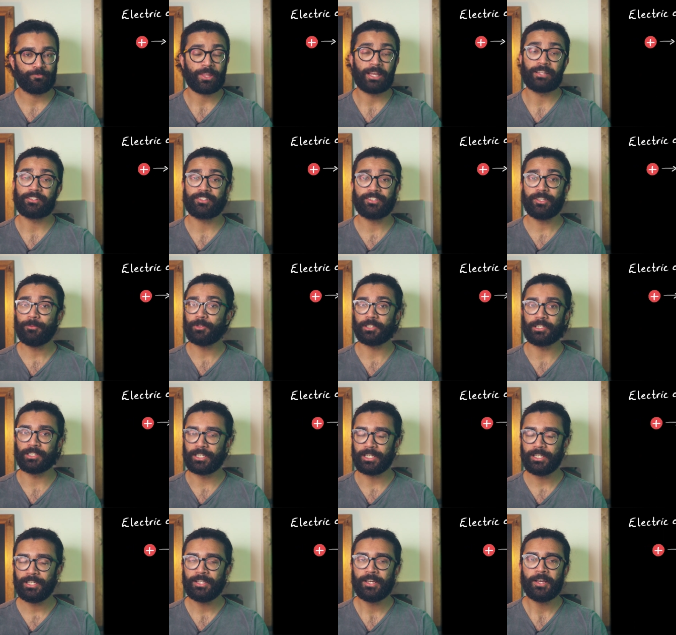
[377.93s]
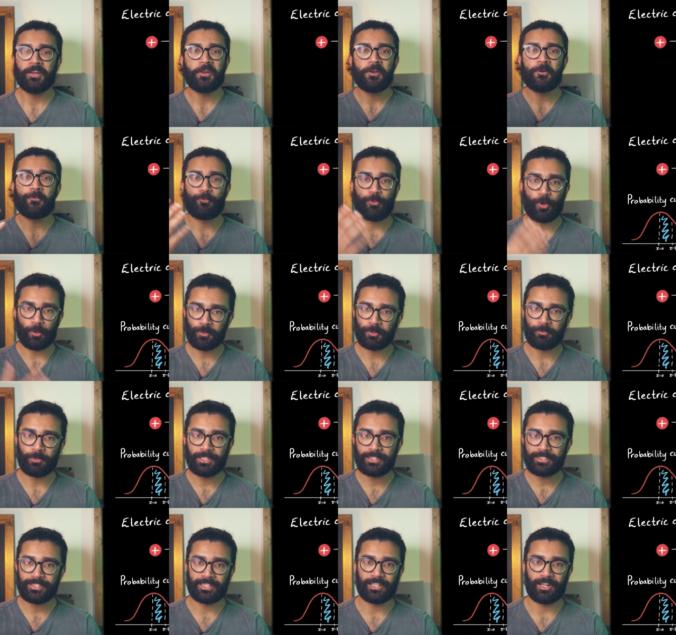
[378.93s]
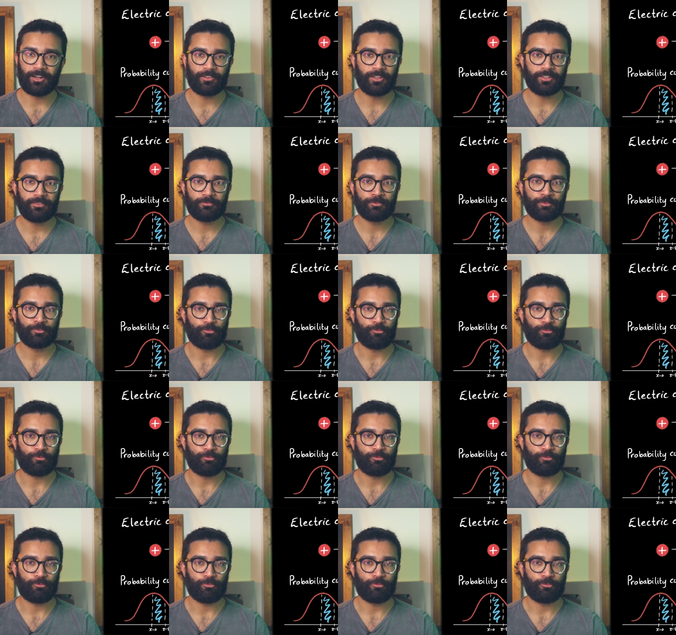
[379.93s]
And similarly, probability current